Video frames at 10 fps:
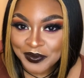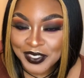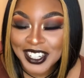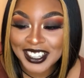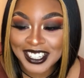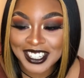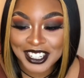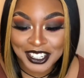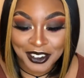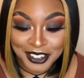This
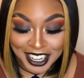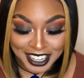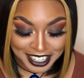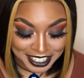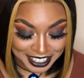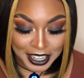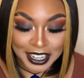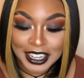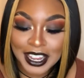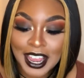is so nice. And
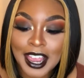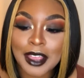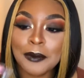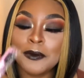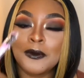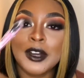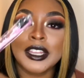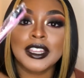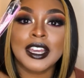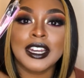it came
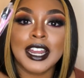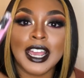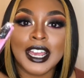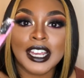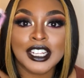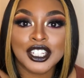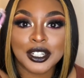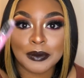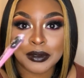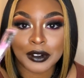with an edge
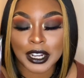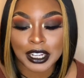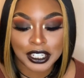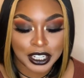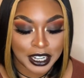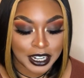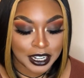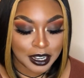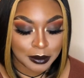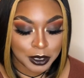brush, and it
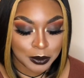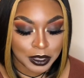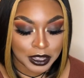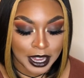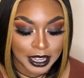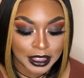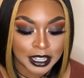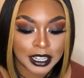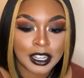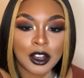comes with like
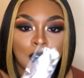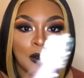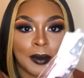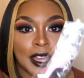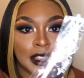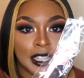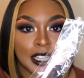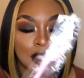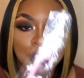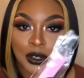the comb at the
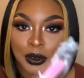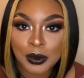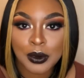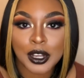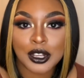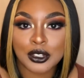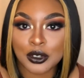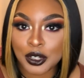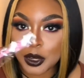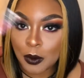end too, so
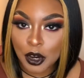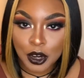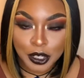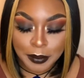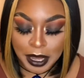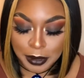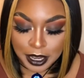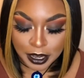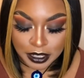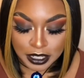you can work on your baby
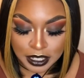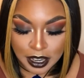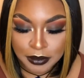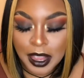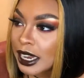hairs and stuff.